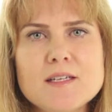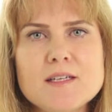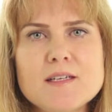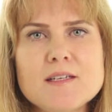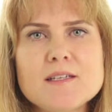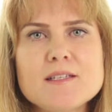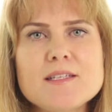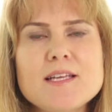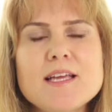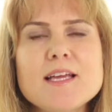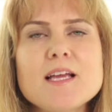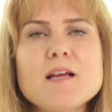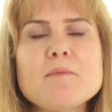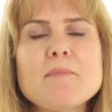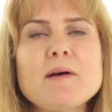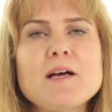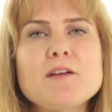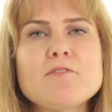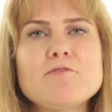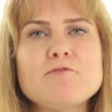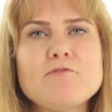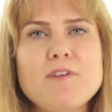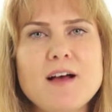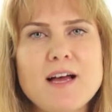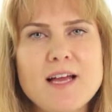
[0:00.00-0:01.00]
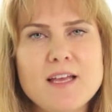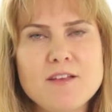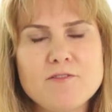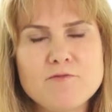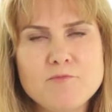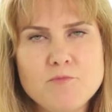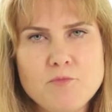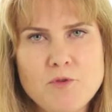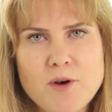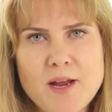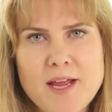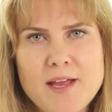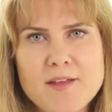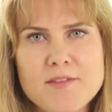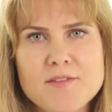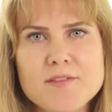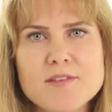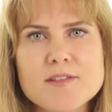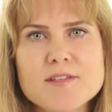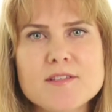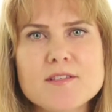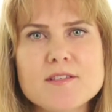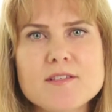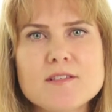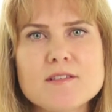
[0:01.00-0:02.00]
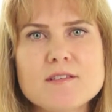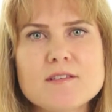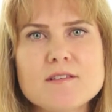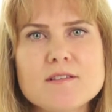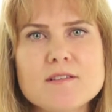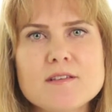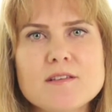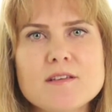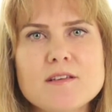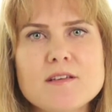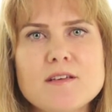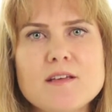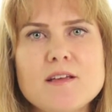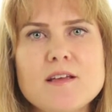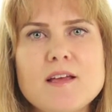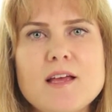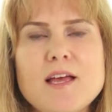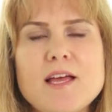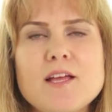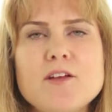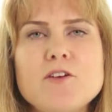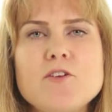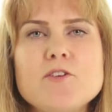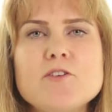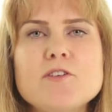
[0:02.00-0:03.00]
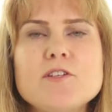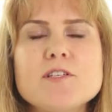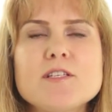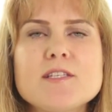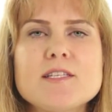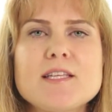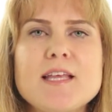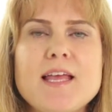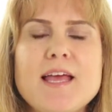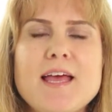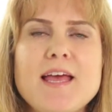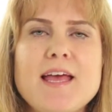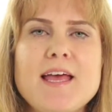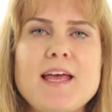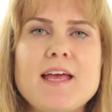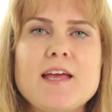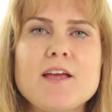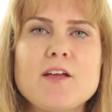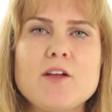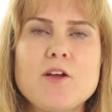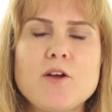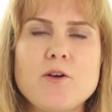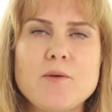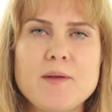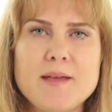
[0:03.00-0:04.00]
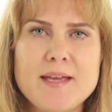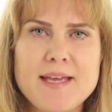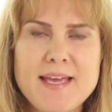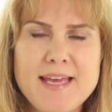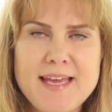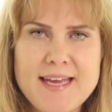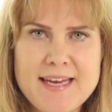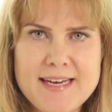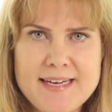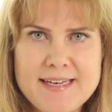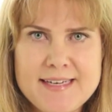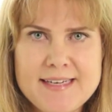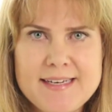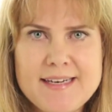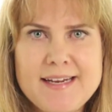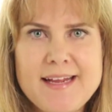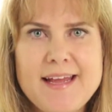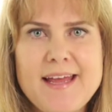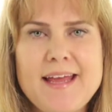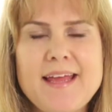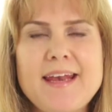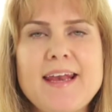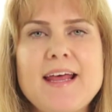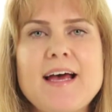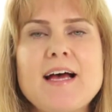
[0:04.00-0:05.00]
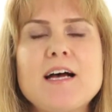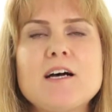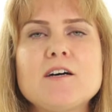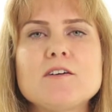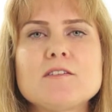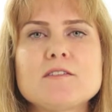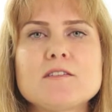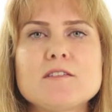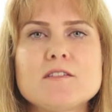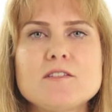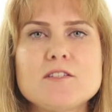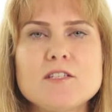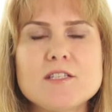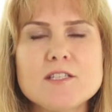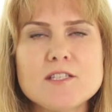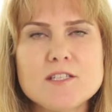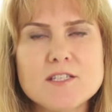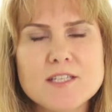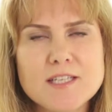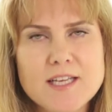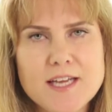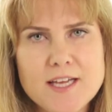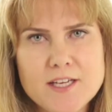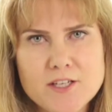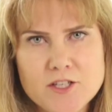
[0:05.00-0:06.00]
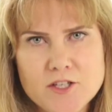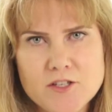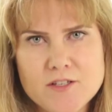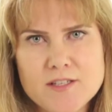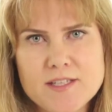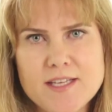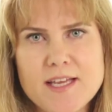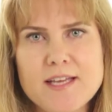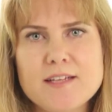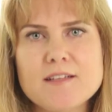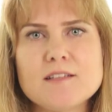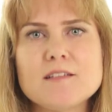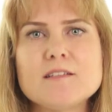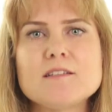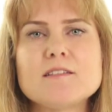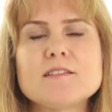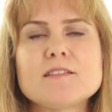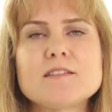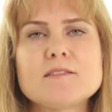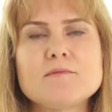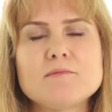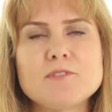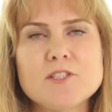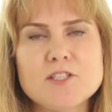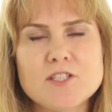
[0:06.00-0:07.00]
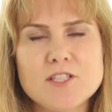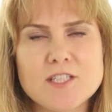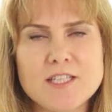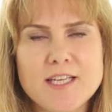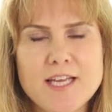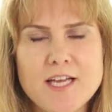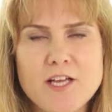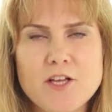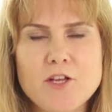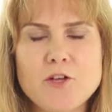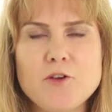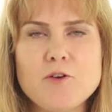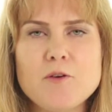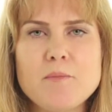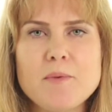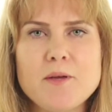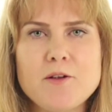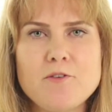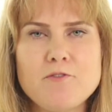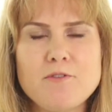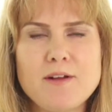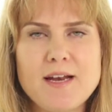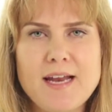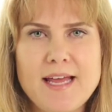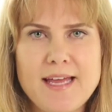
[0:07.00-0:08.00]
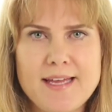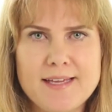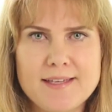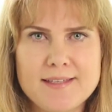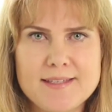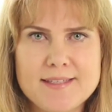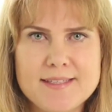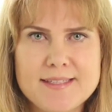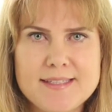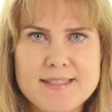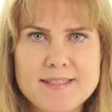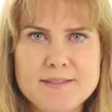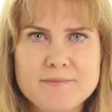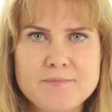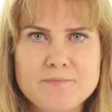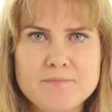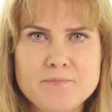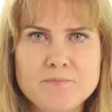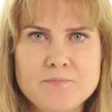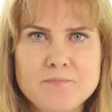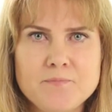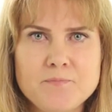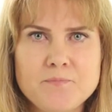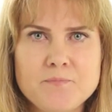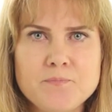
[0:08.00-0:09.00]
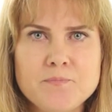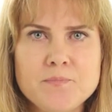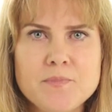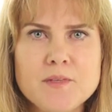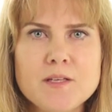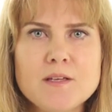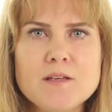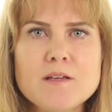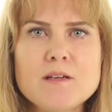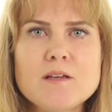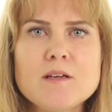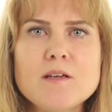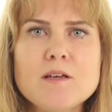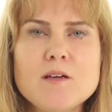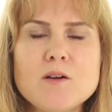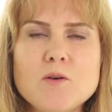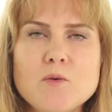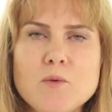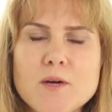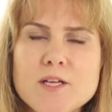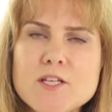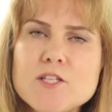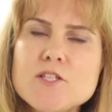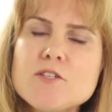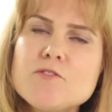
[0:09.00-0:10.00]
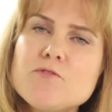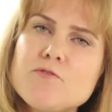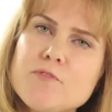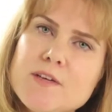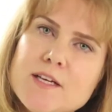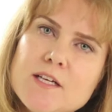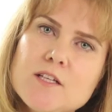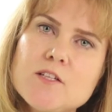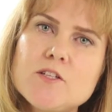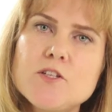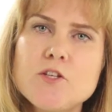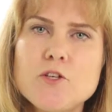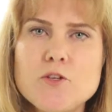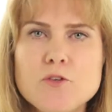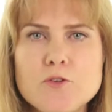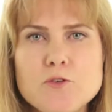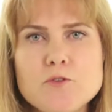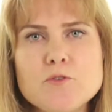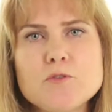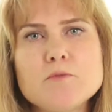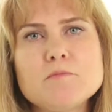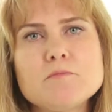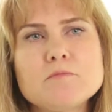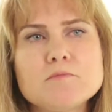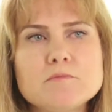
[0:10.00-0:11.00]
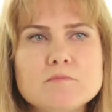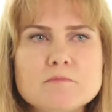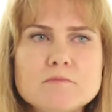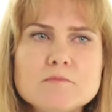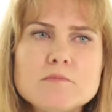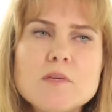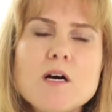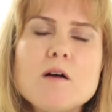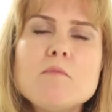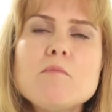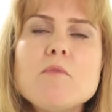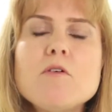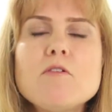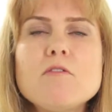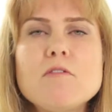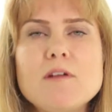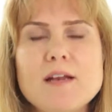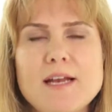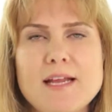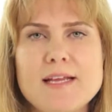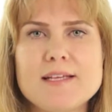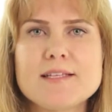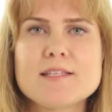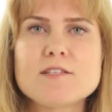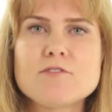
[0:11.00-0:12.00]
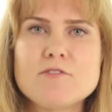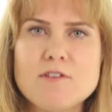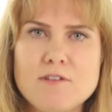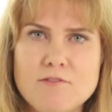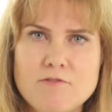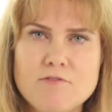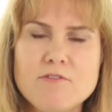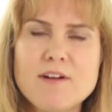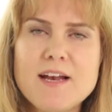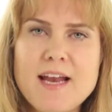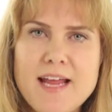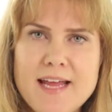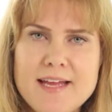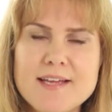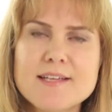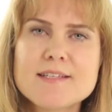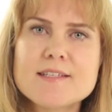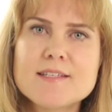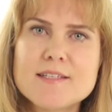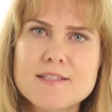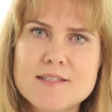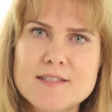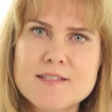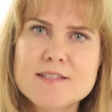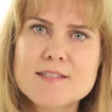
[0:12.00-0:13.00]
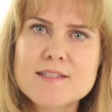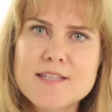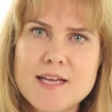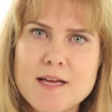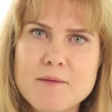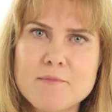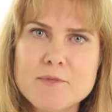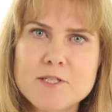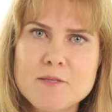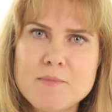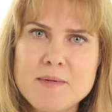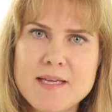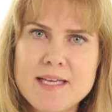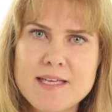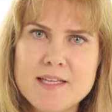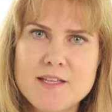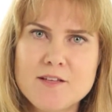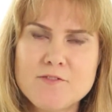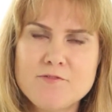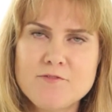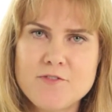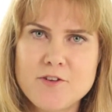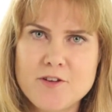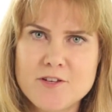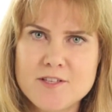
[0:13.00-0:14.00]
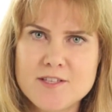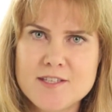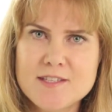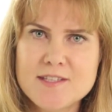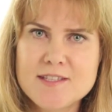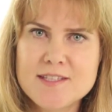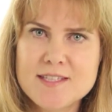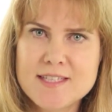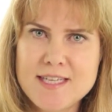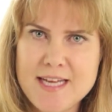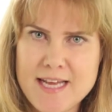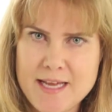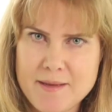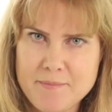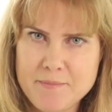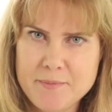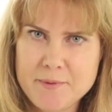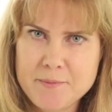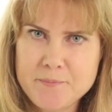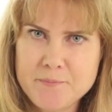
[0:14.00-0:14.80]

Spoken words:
Take about 5 breaths and notice the air going in and out just to get you settled, just to get you a bit relaxed. Once you feel you are more or less relaxed, it's time to begin the first step.